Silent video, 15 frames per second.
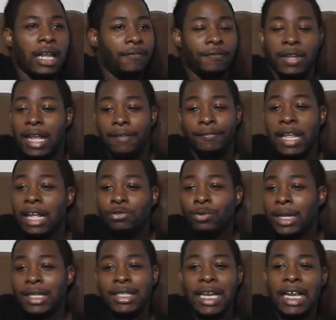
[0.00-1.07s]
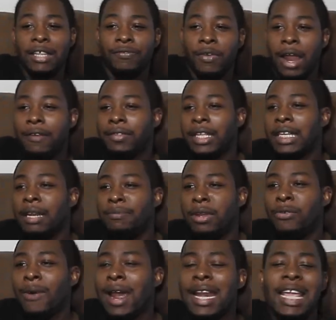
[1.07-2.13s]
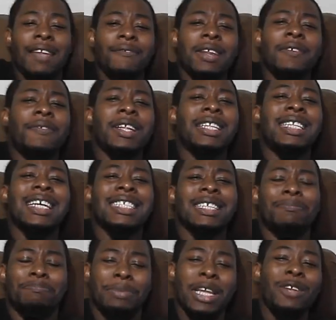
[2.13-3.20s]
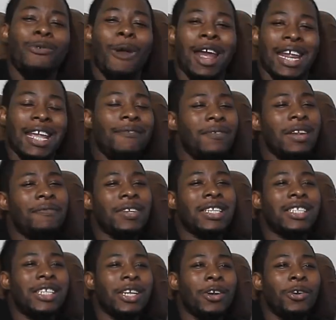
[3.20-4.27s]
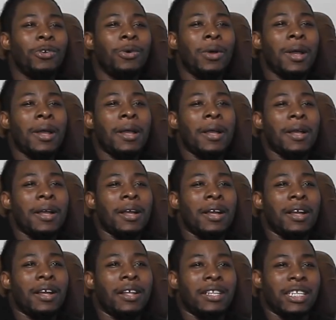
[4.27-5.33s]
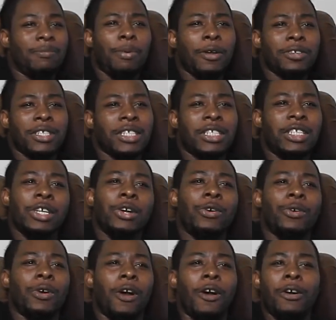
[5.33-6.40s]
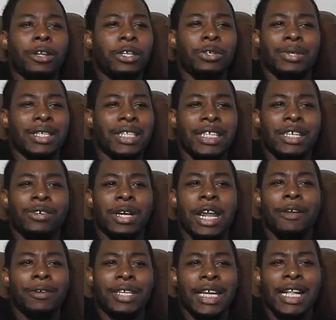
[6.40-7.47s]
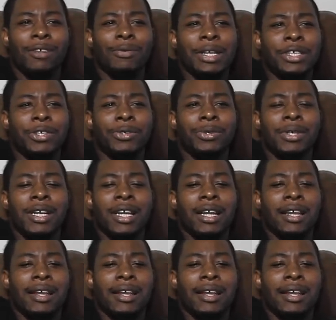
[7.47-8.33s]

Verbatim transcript: if, if that's what it takes for everything to be right even if it doesn't be right even if it's still this person is still on you and still irritated with you